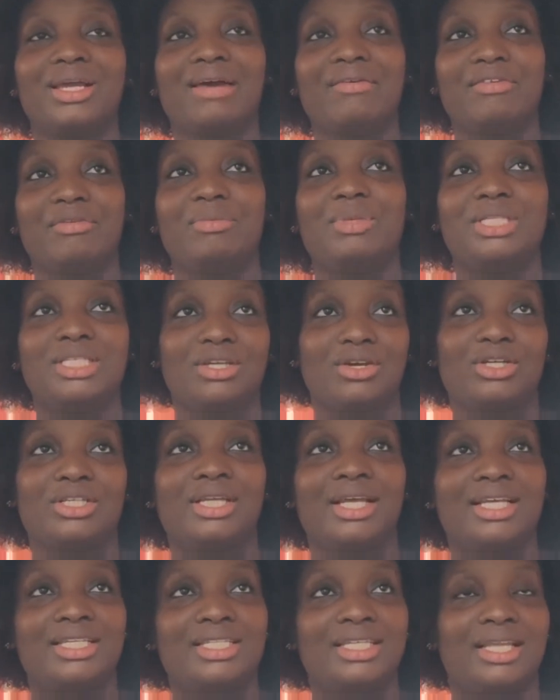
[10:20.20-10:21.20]
meeting because
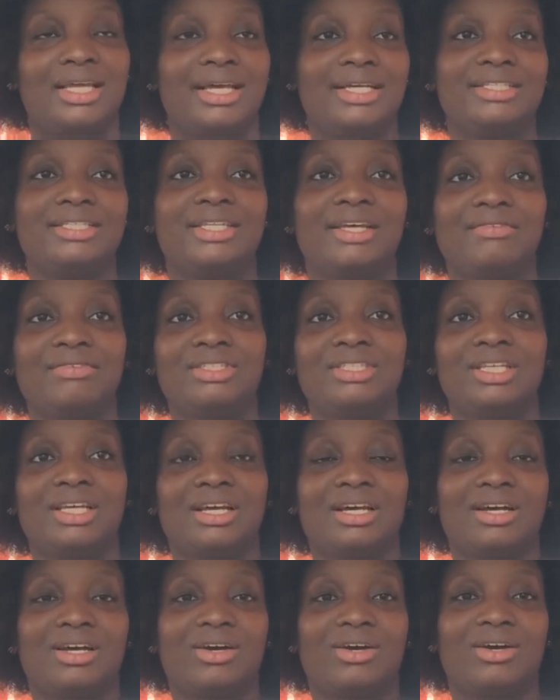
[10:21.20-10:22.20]
the estate has
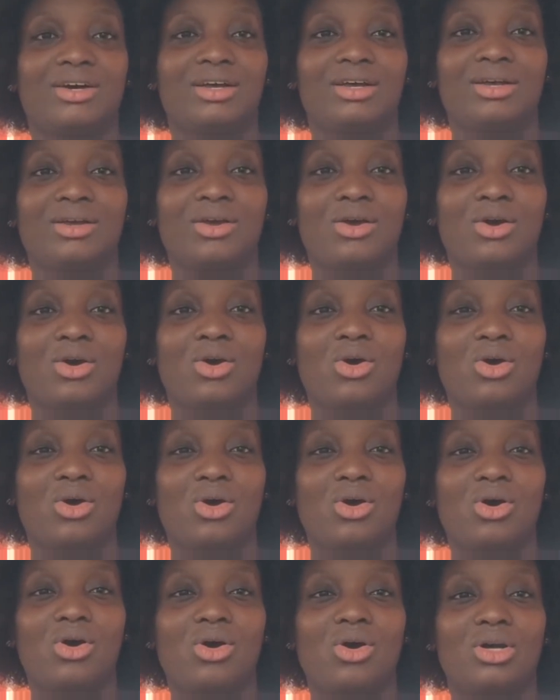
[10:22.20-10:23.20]
their
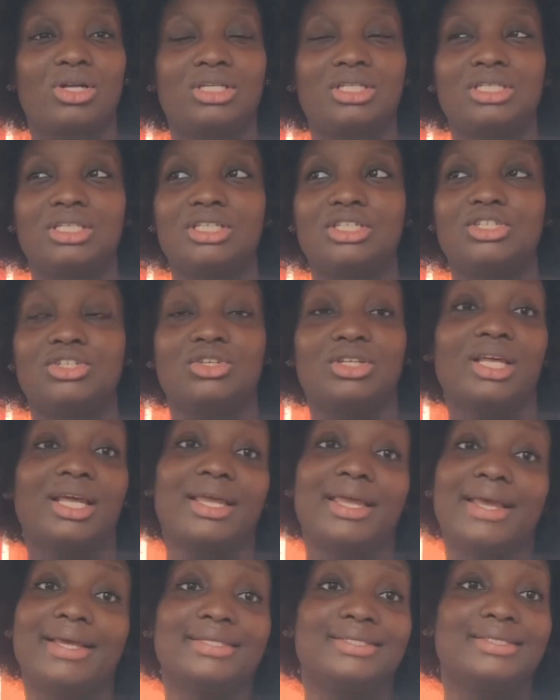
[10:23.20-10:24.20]
organization,
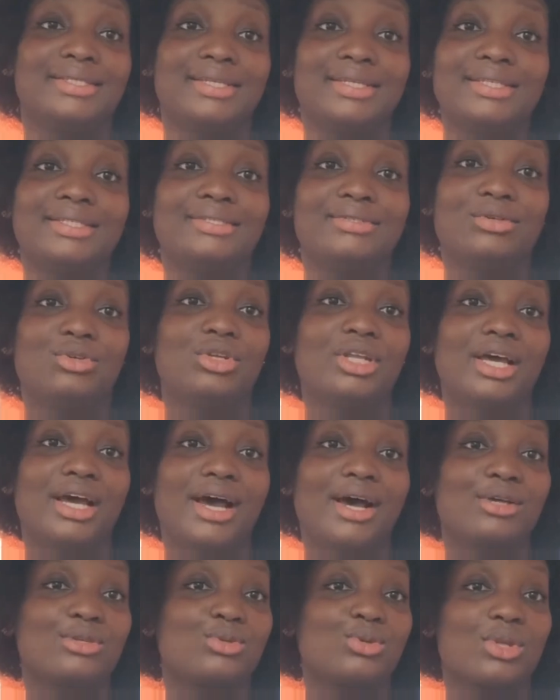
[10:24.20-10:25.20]
like estate owner,
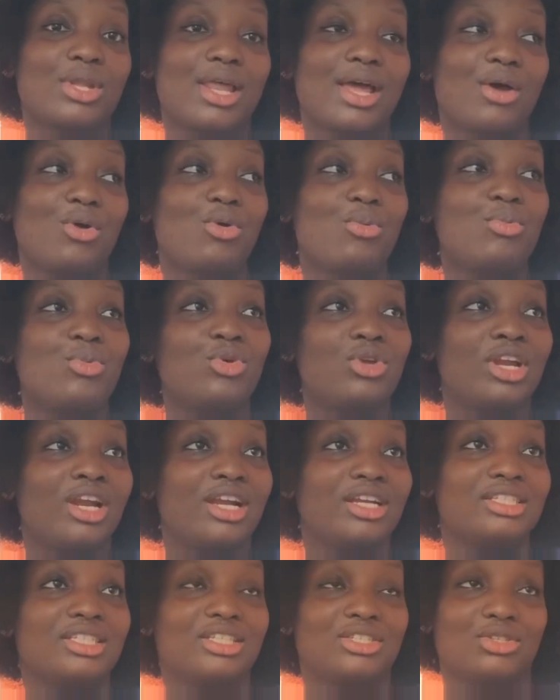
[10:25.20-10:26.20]
house owner, home
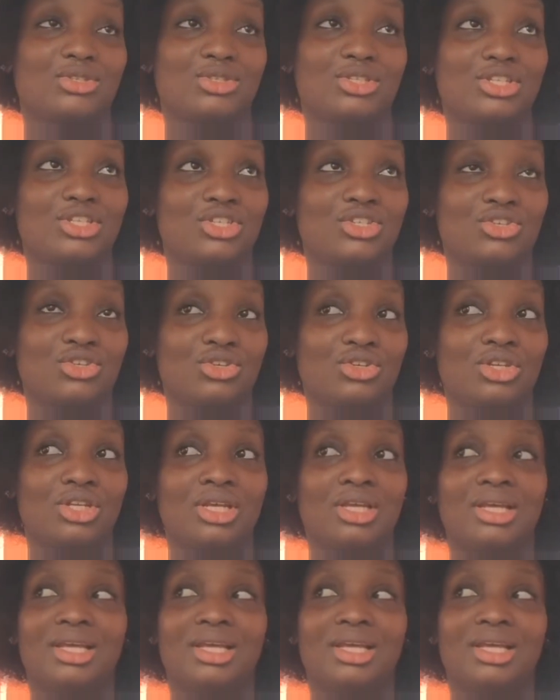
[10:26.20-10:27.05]
owners association.